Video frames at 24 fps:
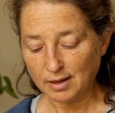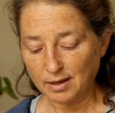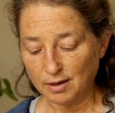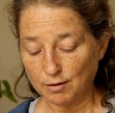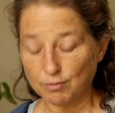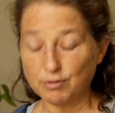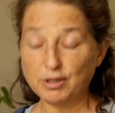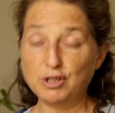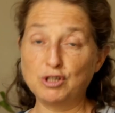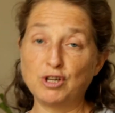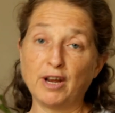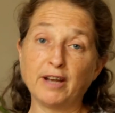
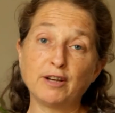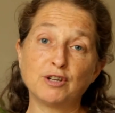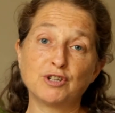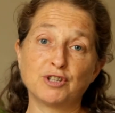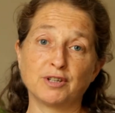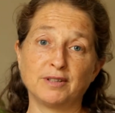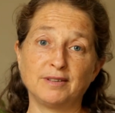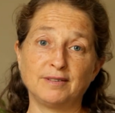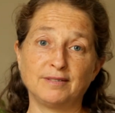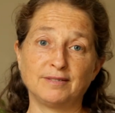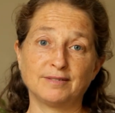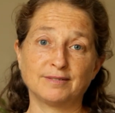
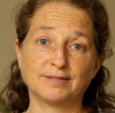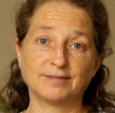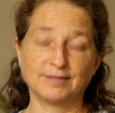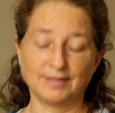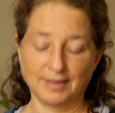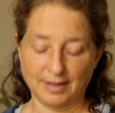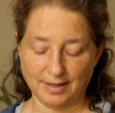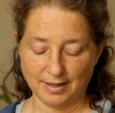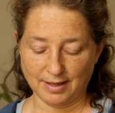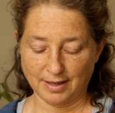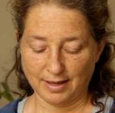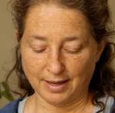rejection,
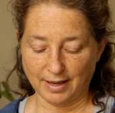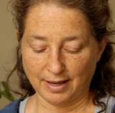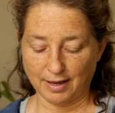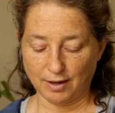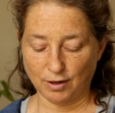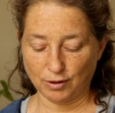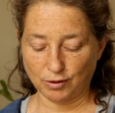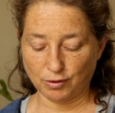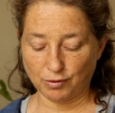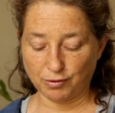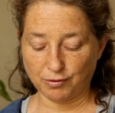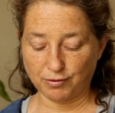a
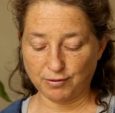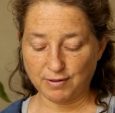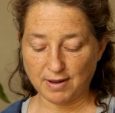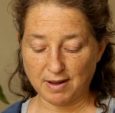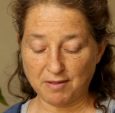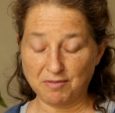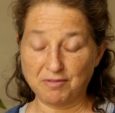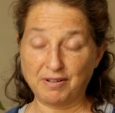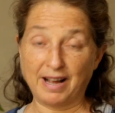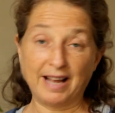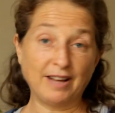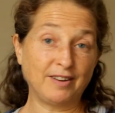lot of
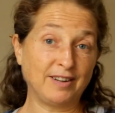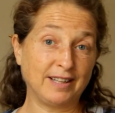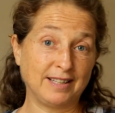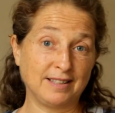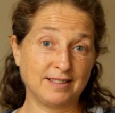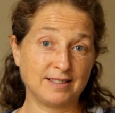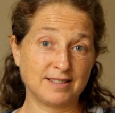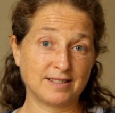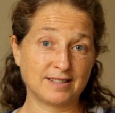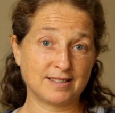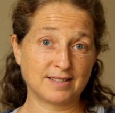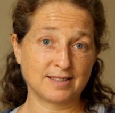
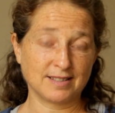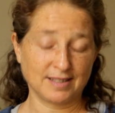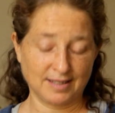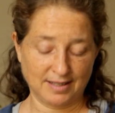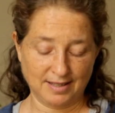violence.